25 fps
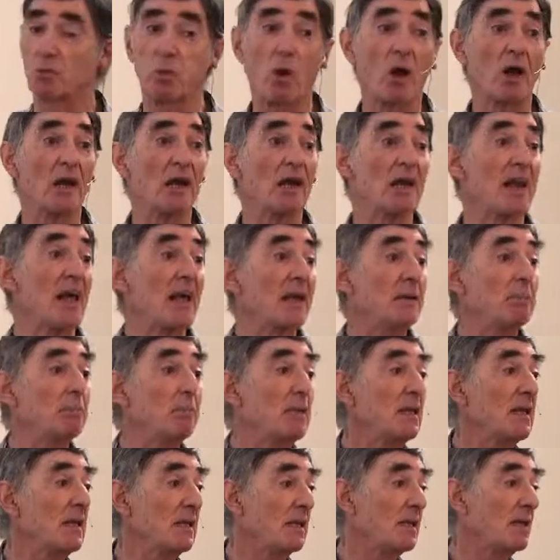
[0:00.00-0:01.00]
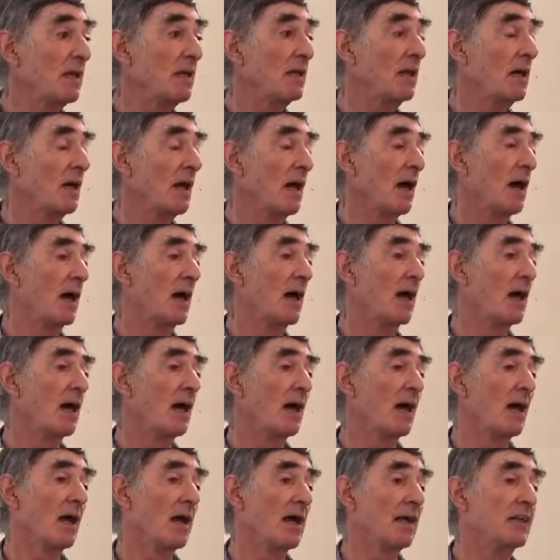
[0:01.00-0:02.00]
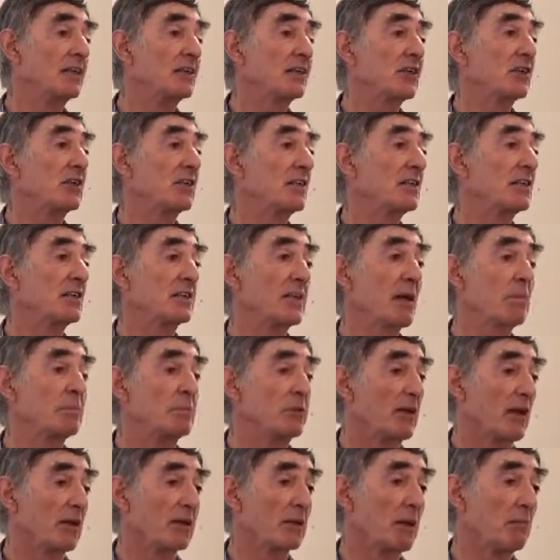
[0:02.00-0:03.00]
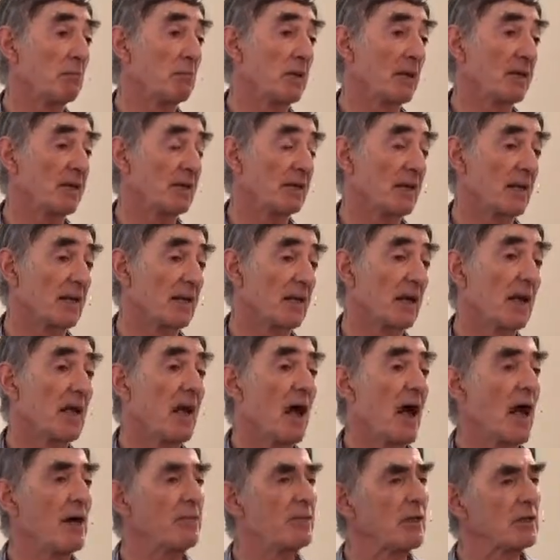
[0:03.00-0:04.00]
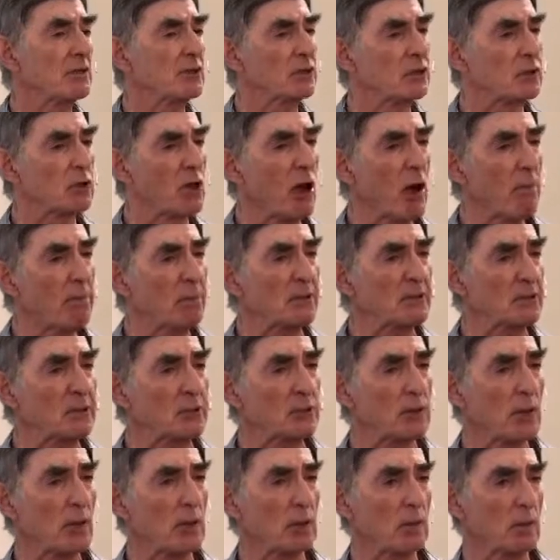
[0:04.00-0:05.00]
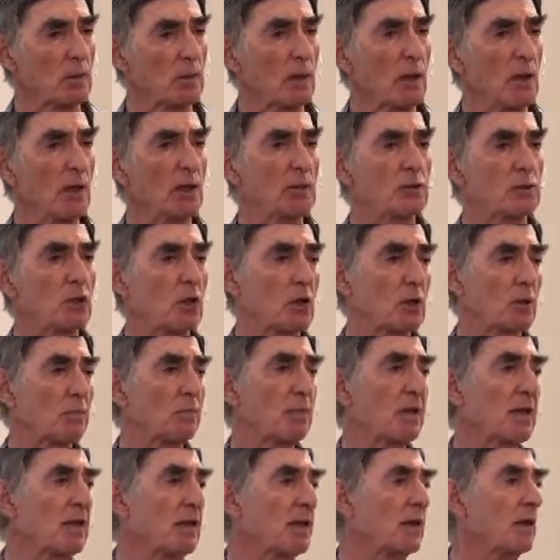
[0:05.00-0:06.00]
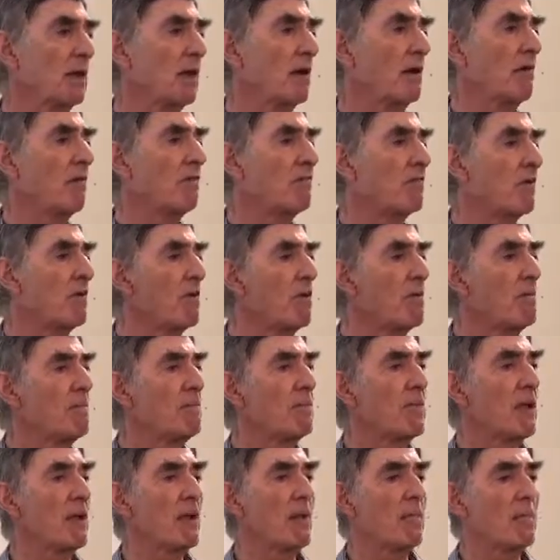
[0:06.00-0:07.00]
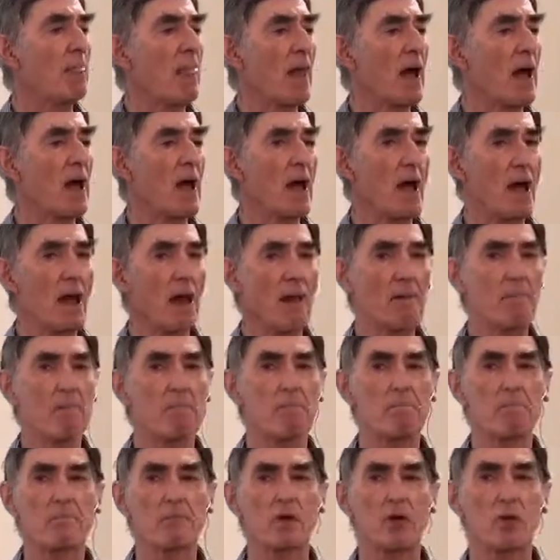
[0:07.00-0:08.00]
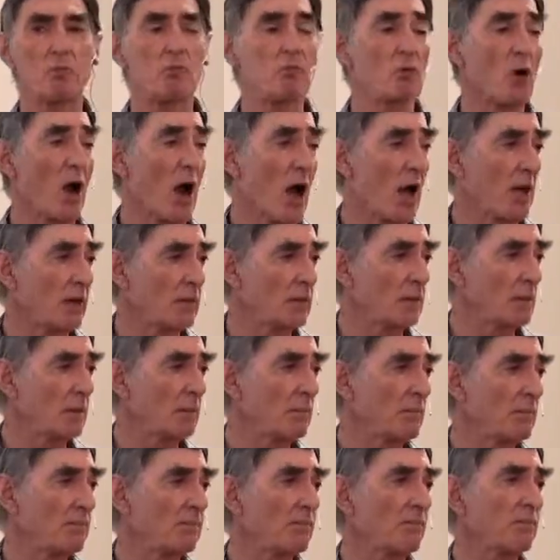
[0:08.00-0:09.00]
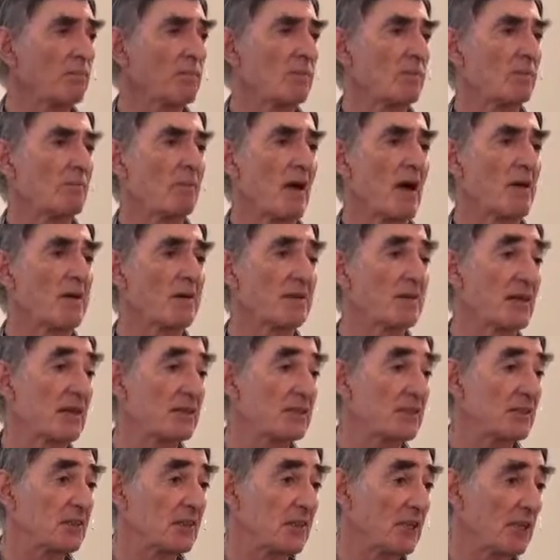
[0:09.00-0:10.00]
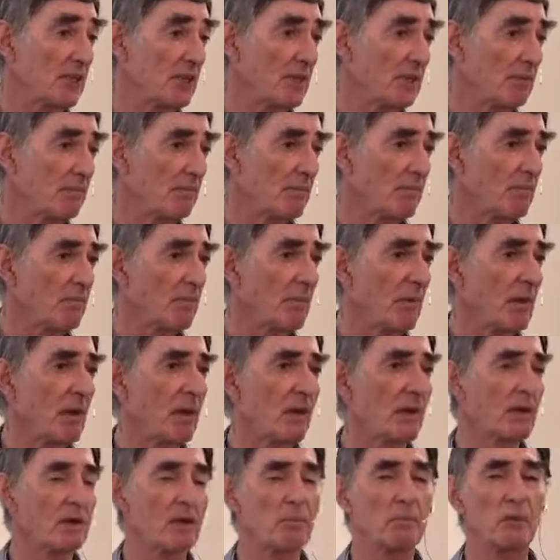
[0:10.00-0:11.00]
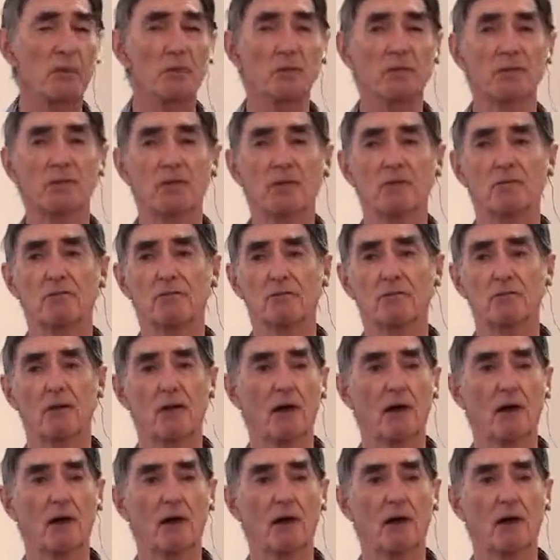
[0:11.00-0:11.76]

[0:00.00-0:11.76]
what led me into this subject completely. And this Copper Scroll took me from Qumran, by the Dead Sea, the community of